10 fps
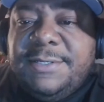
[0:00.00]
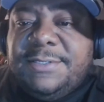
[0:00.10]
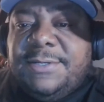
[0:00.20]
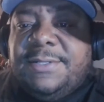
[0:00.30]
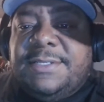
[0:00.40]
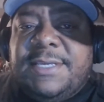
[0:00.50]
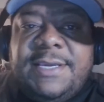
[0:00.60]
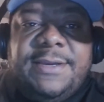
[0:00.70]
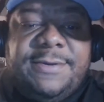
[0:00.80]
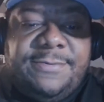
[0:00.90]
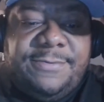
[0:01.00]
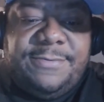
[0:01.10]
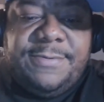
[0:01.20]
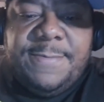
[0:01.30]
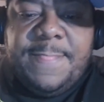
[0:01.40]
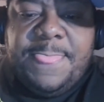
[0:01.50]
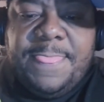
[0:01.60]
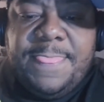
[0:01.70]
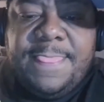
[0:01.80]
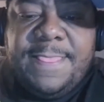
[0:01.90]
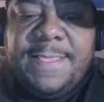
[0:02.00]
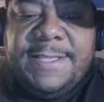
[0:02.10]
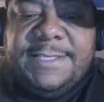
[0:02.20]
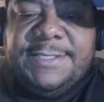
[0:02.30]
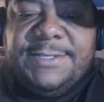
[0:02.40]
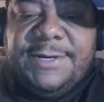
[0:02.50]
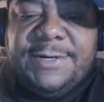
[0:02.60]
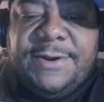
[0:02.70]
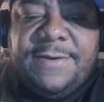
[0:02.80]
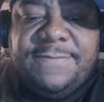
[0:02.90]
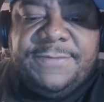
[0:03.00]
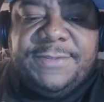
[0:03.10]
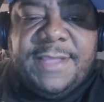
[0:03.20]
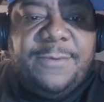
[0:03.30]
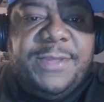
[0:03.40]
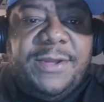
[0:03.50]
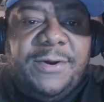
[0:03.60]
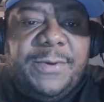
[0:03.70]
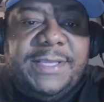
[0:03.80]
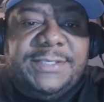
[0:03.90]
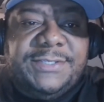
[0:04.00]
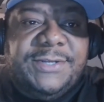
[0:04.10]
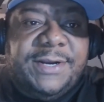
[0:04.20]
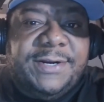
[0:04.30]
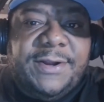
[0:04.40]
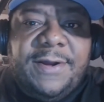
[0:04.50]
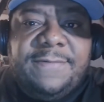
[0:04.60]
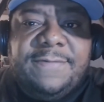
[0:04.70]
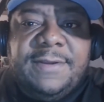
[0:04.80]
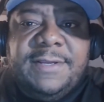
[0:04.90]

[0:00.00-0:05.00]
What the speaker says: So let's kick it. Let's start it off with how we always started off.